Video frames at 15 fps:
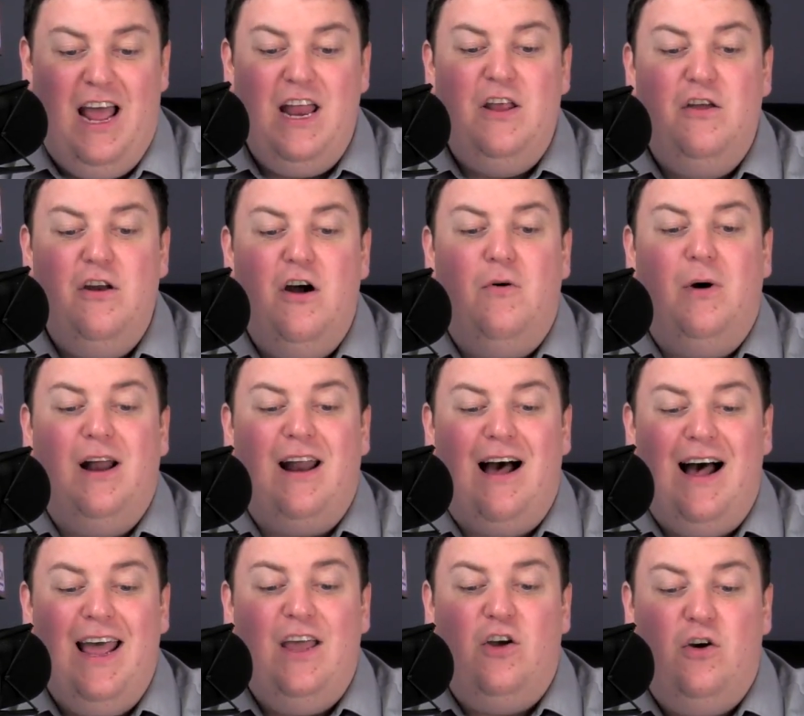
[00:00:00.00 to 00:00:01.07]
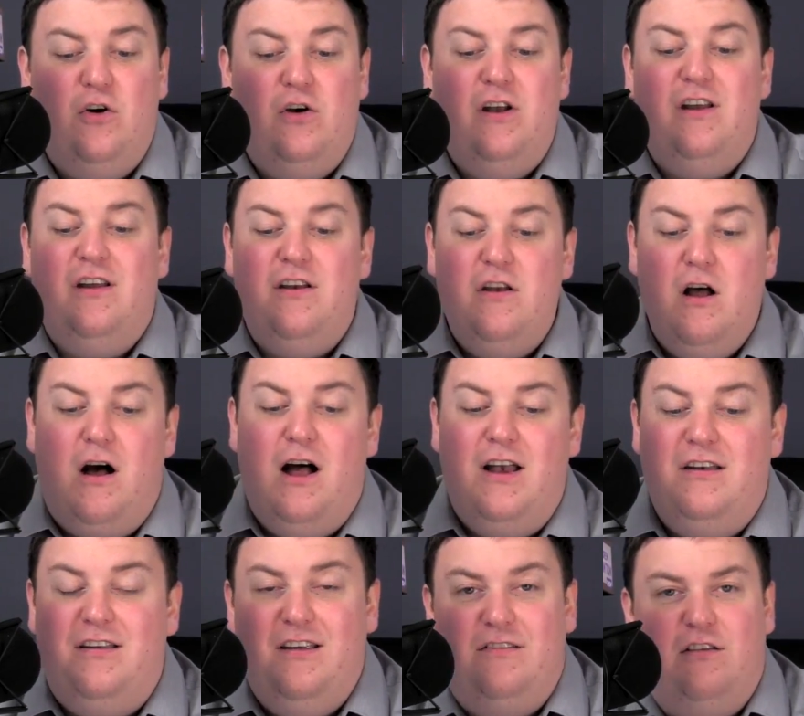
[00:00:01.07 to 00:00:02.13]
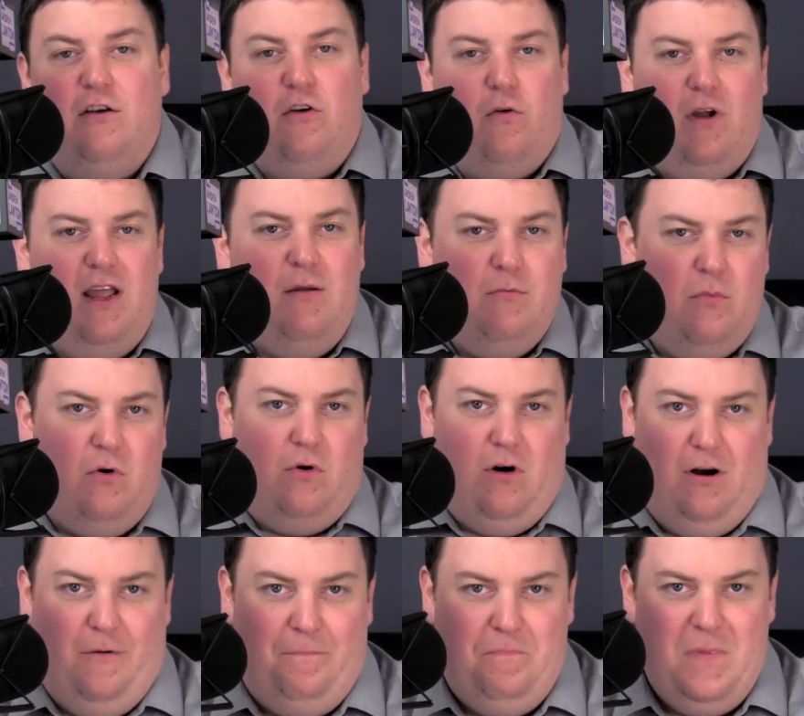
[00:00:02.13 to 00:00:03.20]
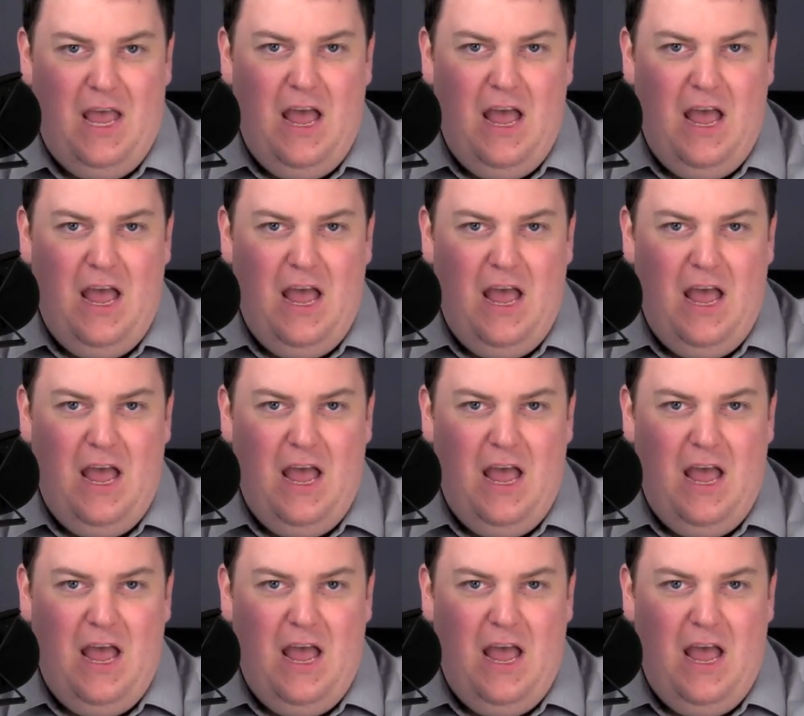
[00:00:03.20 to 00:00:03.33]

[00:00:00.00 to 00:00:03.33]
And you know what? I could not disagree more.